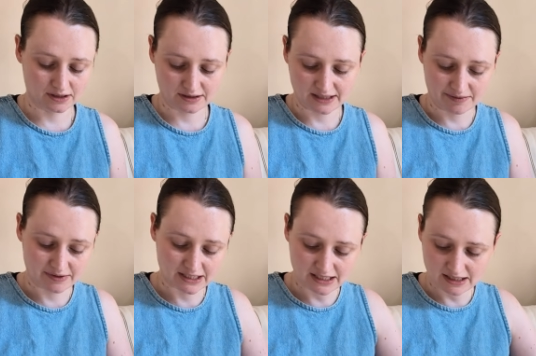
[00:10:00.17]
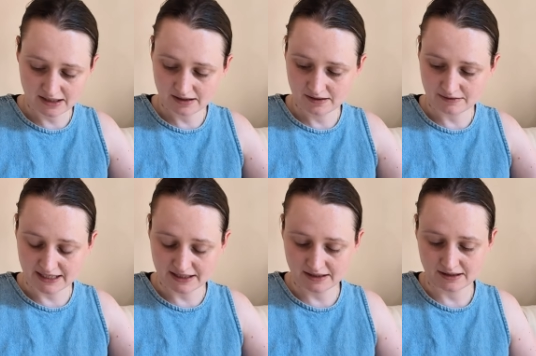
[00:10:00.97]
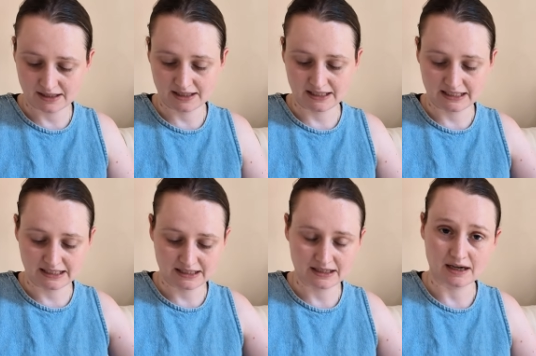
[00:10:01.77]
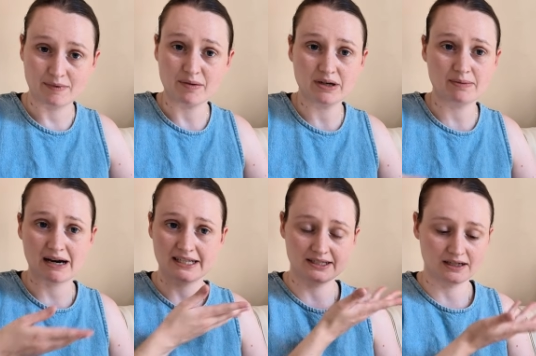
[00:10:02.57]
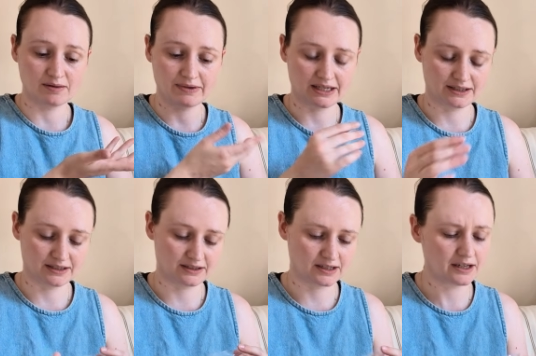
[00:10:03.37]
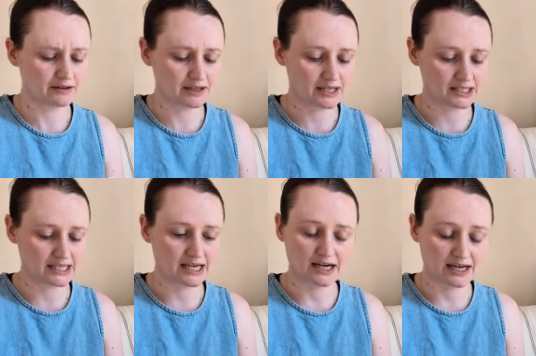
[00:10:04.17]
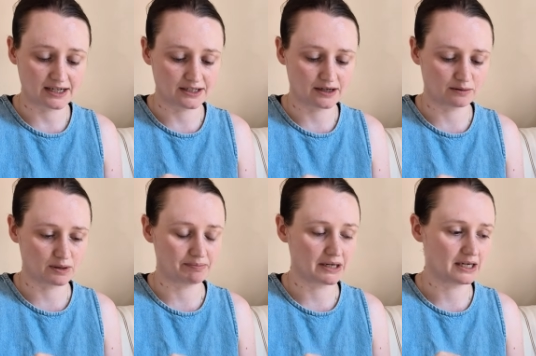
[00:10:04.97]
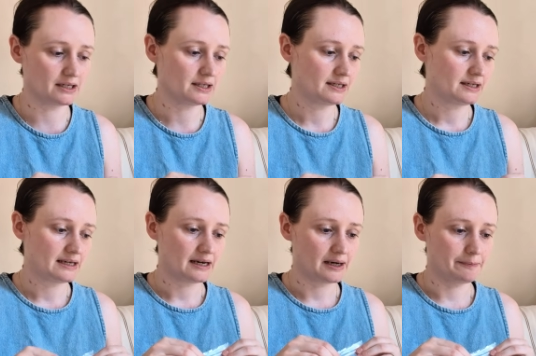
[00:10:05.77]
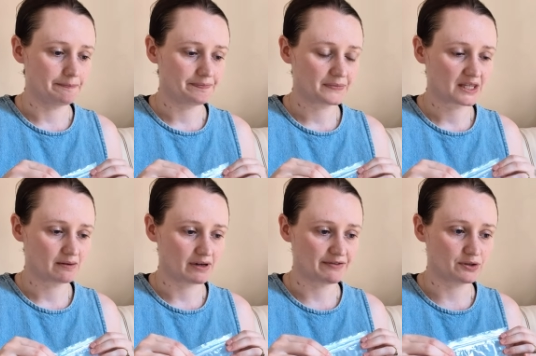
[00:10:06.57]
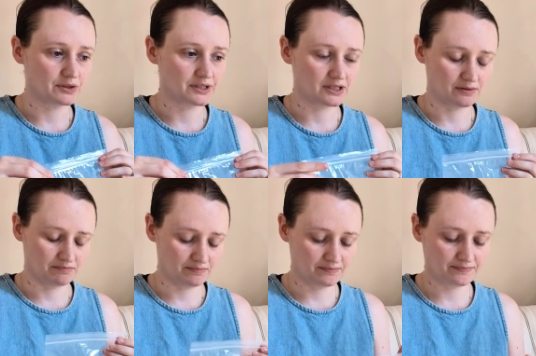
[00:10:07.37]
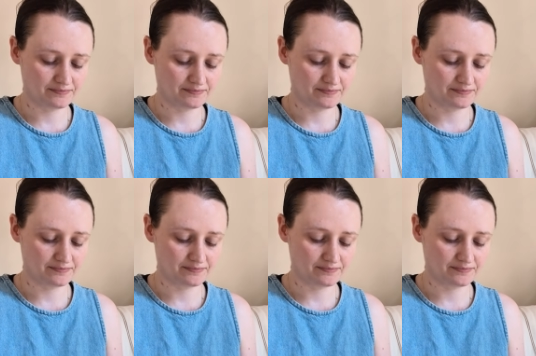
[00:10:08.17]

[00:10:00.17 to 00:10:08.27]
the DMC threads that it needed. I'll put the pattern up and the designer and things here. I actually can't remember. But I've got some